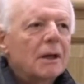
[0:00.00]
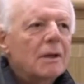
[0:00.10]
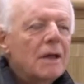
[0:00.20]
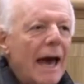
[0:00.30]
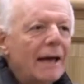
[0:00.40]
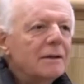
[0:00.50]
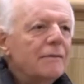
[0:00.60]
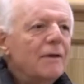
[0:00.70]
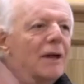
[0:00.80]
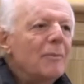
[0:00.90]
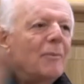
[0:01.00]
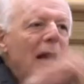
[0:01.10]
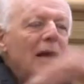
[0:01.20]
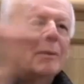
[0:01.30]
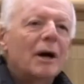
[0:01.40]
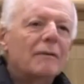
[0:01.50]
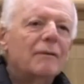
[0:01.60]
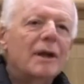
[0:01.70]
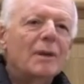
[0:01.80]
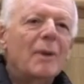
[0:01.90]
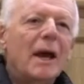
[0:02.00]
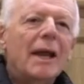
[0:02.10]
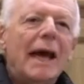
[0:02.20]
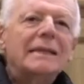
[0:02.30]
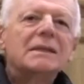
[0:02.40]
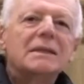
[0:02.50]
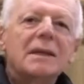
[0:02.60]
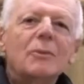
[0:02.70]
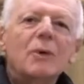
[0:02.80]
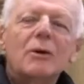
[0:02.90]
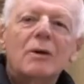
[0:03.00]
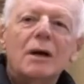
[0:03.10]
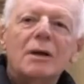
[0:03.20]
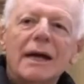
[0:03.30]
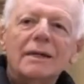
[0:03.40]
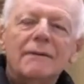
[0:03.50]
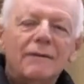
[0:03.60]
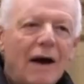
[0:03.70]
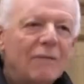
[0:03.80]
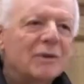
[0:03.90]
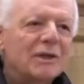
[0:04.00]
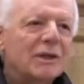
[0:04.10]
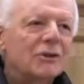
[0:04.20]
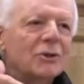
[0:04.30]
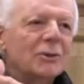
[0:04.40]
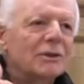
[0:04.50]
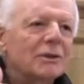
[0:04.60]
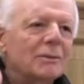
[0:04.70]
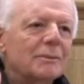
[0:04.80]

The added feeling bad about feeling bad adds somewhere around 85% to it.